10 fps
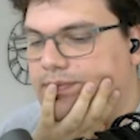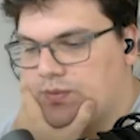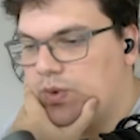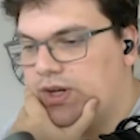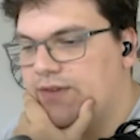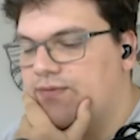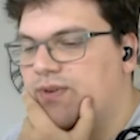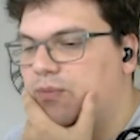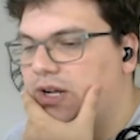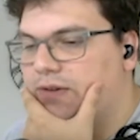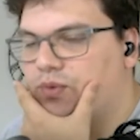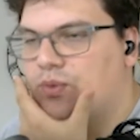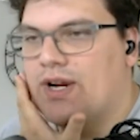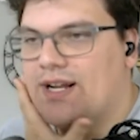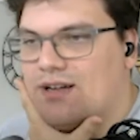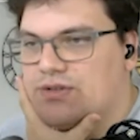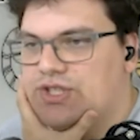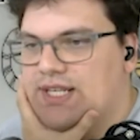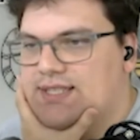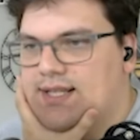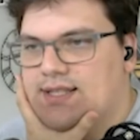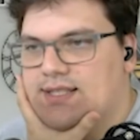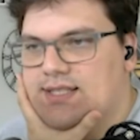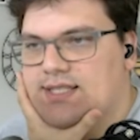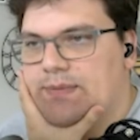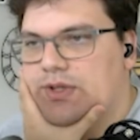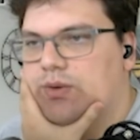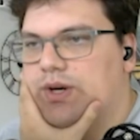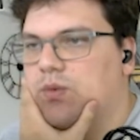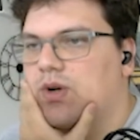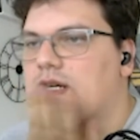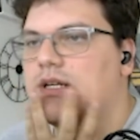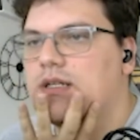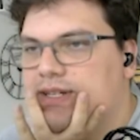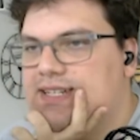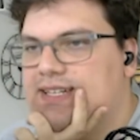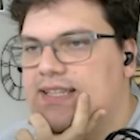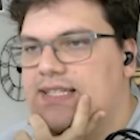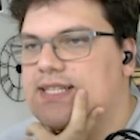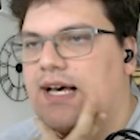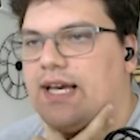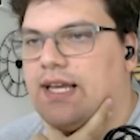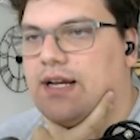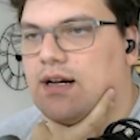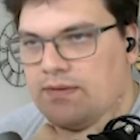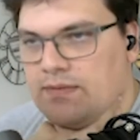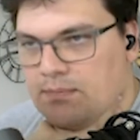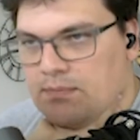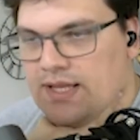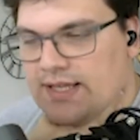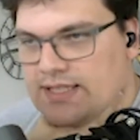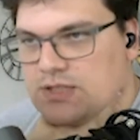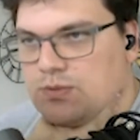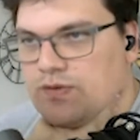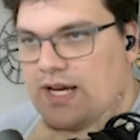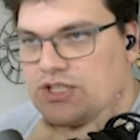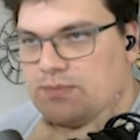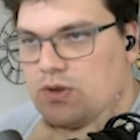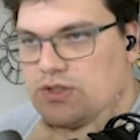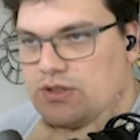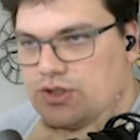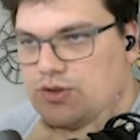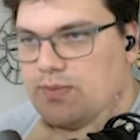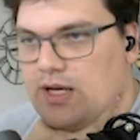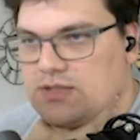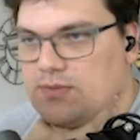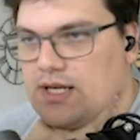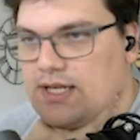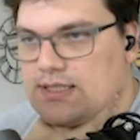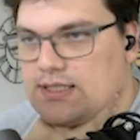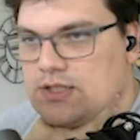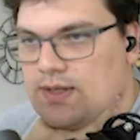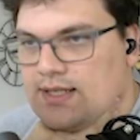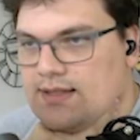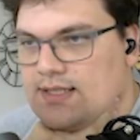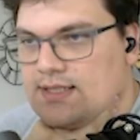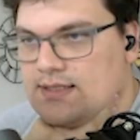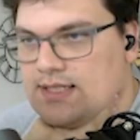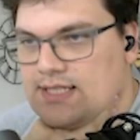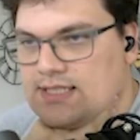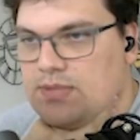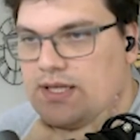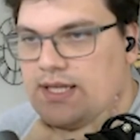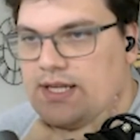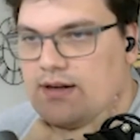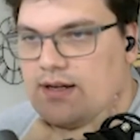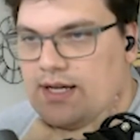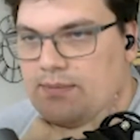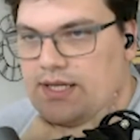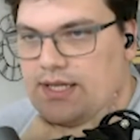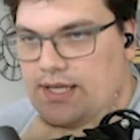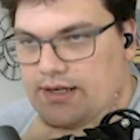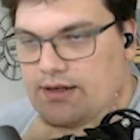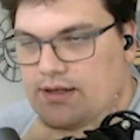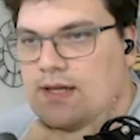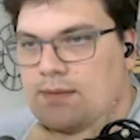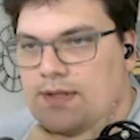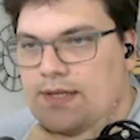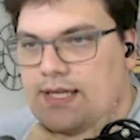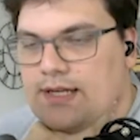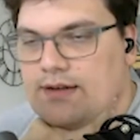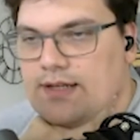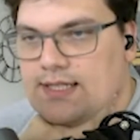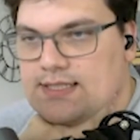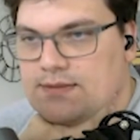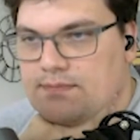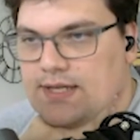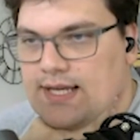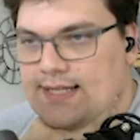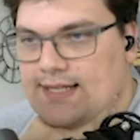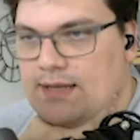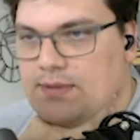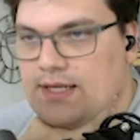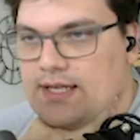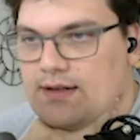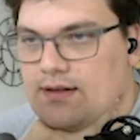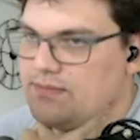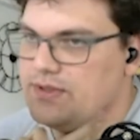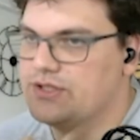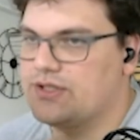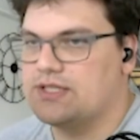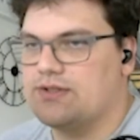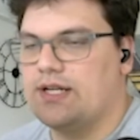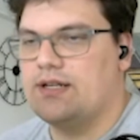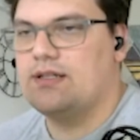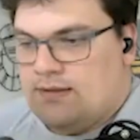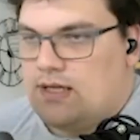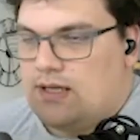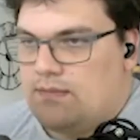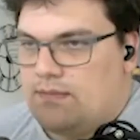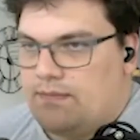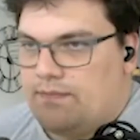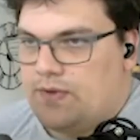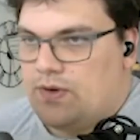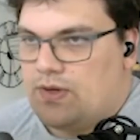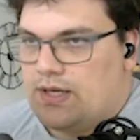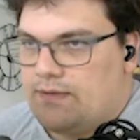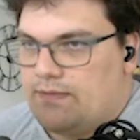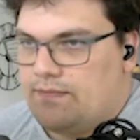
What I've, from what I've read out, J ten doesn't seem to quite work. Because I need this eye here. Him playing this move actually pokes out two possible eyes. So I need this. He has to play here. I play here. I play here. He has to protect, and I play here. Pretty sure that's right. Um, okay.